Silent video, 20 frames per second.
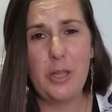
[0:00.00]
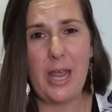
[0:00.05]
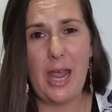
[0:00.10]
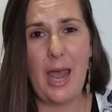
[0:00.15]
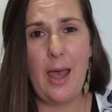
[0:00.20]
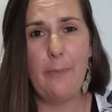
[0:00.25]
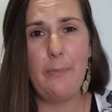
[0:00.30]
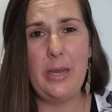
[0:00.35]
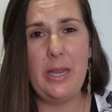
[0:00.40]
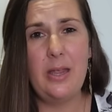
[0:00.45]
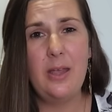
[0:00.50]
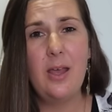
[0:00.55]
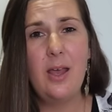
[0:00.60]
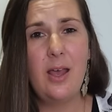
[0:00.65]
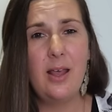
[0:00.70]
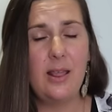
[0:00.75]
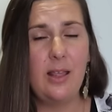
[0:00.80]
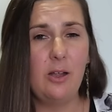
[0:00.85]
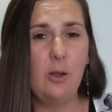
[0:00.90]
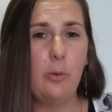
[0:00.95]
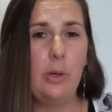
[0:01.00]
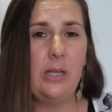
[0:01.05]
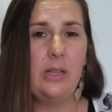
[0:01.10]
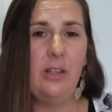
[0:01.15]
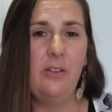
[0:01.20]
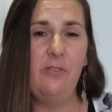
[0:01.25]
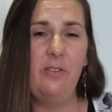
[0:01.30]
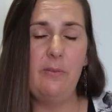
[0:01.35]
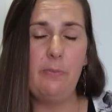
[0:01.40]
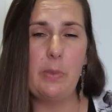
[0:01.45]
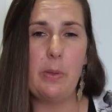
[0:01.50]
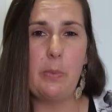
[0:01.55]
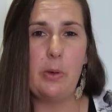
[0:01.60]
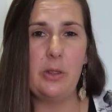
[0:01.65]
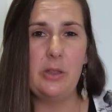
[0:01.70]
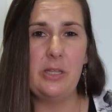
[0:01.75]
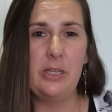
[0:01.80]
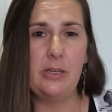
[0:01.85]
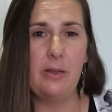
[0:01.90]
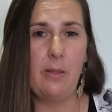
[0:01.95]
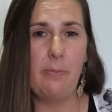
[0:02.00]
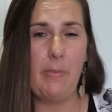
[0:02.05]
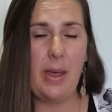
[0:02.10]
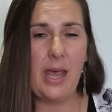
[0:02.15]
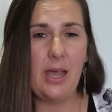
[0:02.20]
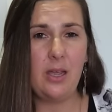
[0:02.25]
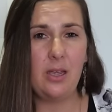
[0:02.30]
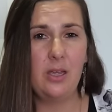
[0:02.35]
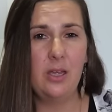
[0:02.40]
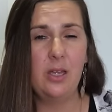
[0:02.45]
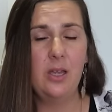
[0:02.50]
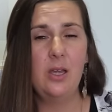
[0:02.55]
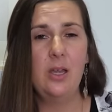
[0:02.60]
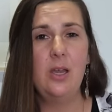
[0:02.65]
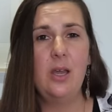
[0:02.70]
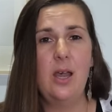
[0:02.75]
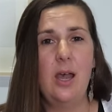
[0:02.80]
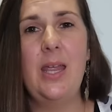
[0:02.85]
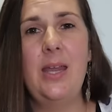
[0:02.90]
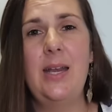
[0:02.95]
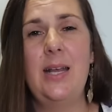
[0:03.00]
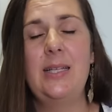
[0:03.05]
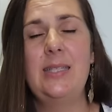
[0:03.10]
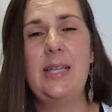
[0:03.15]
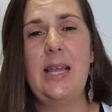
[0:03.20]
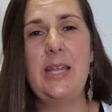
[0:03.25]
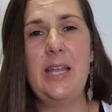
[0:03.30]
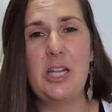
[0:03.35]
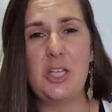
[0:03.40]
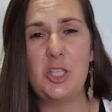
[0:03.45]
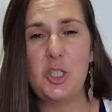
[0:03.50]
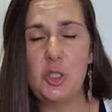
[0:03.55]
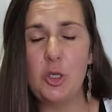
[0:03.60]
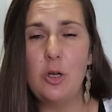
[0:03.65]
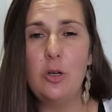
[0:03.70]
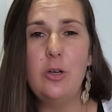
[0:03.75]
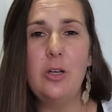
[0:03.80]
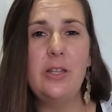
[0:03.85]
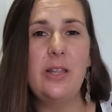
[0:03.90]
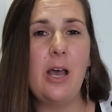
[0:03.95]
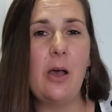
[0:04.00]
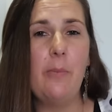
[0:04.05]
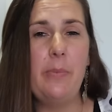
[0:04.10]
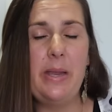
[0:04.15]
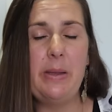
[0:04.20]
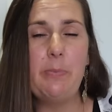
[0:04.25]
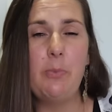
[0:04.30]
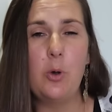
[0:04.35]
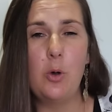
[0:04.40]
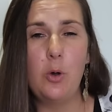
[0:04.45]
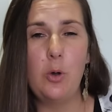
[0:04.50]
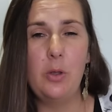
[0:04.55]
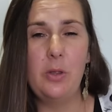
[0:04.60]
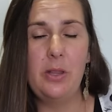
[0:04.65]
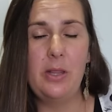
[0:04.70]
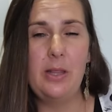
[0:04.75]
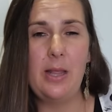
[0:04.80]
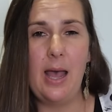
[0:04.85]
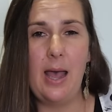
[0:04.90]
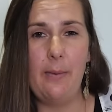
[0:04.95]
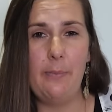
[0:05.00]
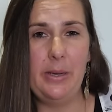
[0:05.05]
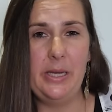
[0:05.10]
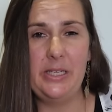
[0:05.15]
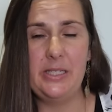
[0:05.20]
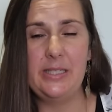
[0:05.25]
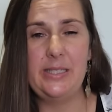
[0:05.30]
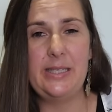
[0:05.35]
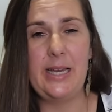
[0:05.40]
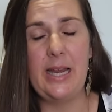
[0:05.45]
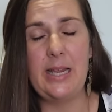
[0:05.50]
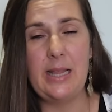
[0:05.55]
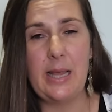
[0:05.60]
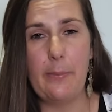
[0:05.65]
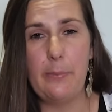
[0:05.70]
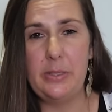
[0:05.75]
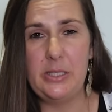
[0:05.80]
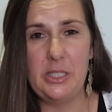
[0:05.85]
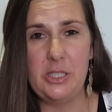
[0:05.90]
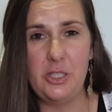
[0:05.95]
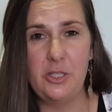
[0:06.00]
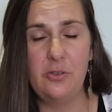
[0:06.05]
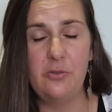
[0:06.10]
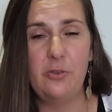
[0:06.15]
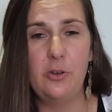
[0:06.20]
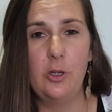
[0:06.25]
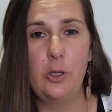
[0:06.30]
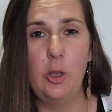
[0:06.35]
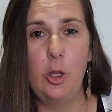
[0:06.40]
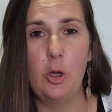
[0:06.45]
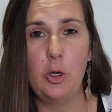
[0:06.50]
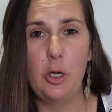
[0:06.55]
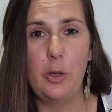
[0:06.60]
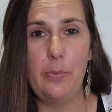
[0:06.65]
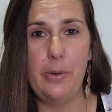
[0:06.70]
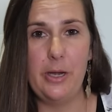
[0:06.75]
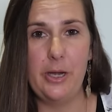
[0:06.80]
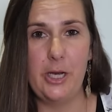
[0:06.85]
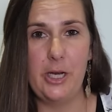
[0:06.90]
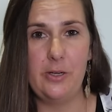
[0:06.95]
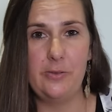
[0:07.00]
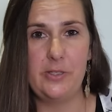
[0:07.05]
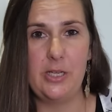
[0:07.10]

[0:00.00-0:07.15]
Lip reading: they're happy, and then quickly flip them on the back. And as they get stronger, they'll be more happy to stay in that position for a longer period of